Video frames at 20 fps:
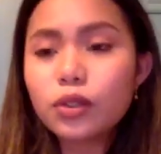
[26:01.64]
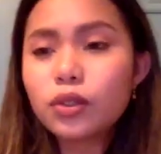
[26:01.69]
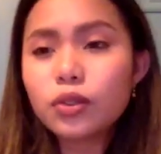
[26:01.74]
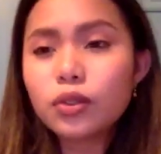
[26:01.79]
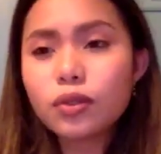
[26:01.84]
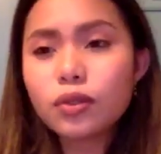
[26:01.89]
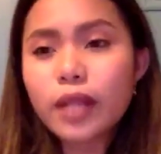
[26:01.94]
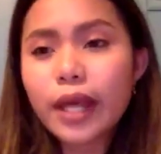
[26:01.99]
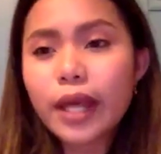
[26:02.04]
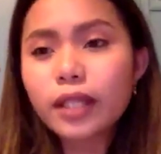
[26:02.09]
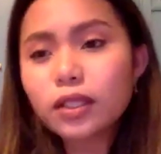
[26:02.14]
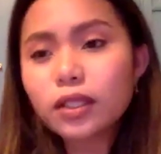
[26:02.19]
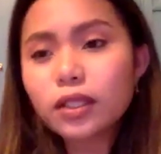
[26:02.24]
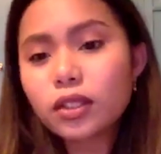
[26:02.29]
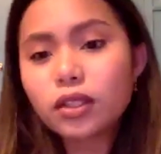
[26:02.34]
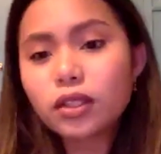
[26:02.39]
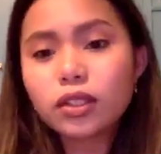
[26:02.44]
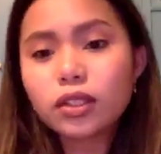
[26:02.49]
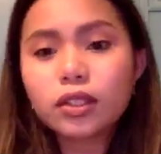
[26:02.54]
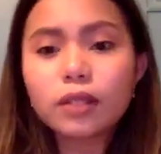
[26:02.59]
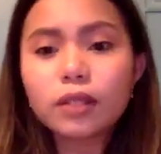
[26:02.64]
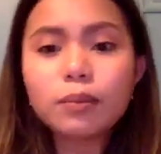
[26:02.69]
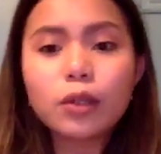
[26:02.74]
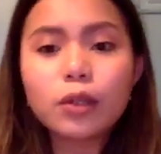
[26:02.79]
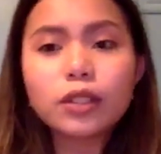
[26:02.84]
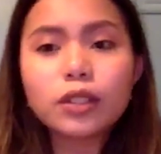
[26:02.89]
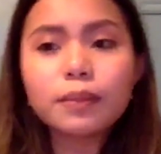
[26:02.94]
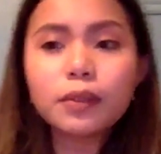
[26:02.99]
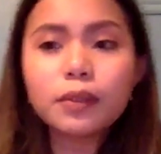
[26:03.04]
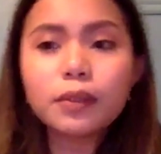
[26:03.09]
do like
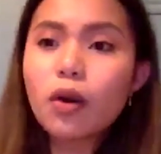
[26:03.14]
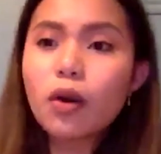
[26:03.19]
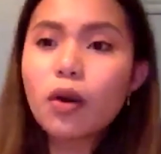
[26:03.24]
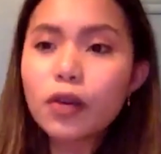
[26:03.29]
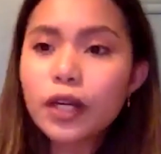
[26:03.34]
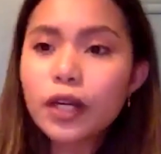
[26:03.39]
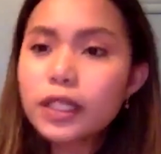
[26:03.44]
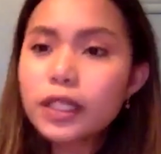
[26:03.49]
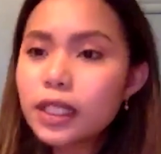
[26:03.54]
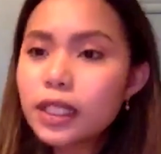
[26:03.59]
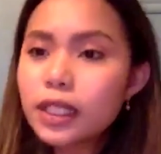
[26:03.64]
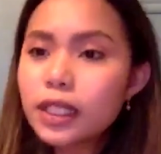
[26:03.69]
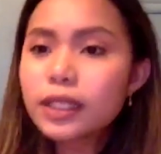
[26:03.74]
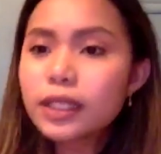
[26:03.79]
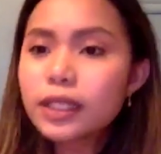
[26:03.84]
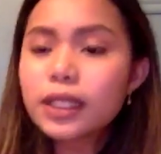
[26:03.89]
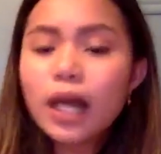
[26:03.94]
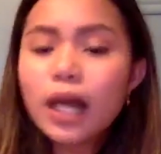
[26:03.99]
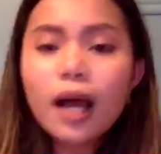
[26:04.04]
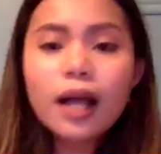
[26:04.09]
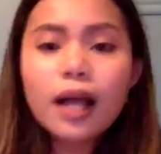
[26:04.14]
multiple courses.